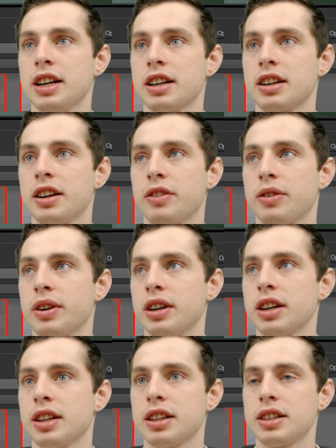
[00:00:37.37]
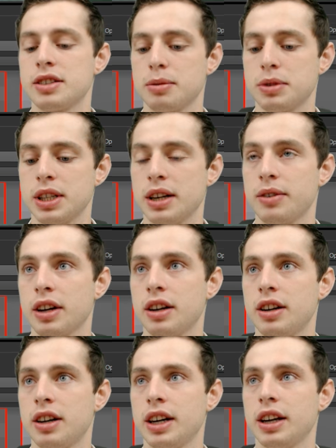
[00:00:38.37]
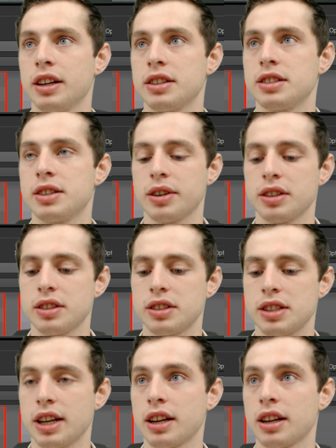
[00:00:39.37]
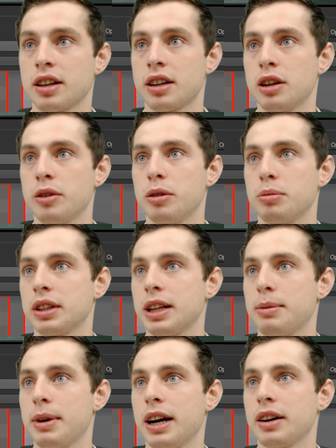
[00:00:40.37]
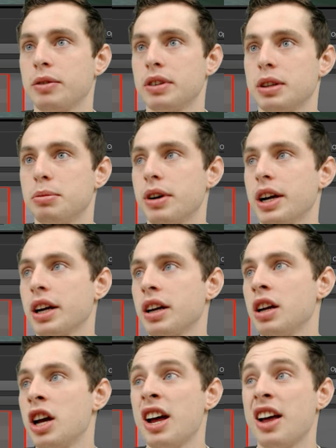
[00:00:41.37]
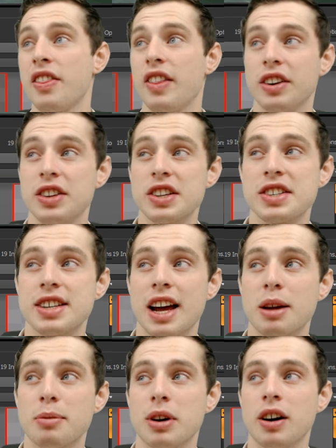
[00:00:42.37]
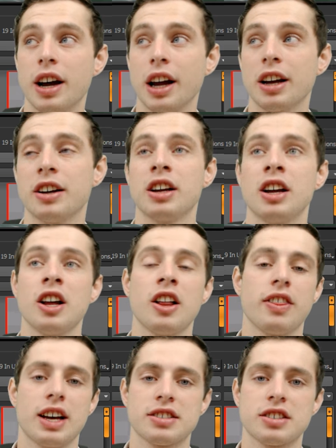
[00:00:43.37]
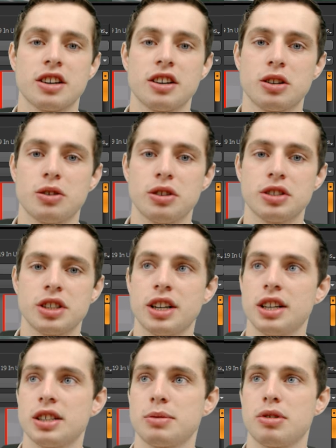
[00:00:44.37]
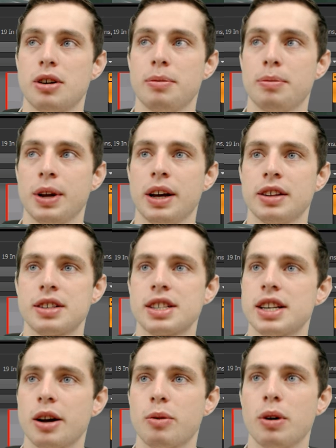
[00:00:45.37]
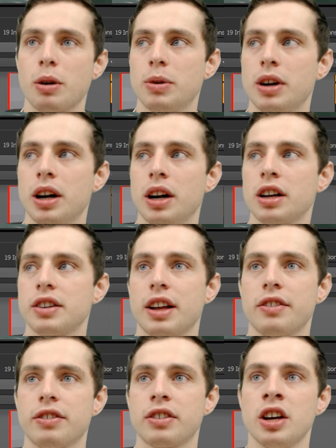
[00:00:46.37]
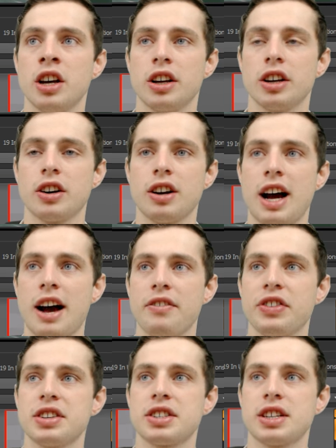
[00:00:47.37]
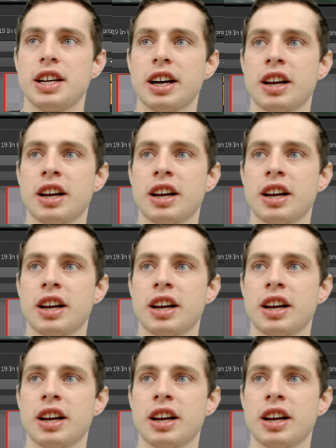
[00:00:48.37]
like if we look at this object, we're going to hide it. So we got the slick, we'll bring that back with the brick. They're at the same height. That's going to cause you guys a problem, yeah? The slick won't work. You got to have the slick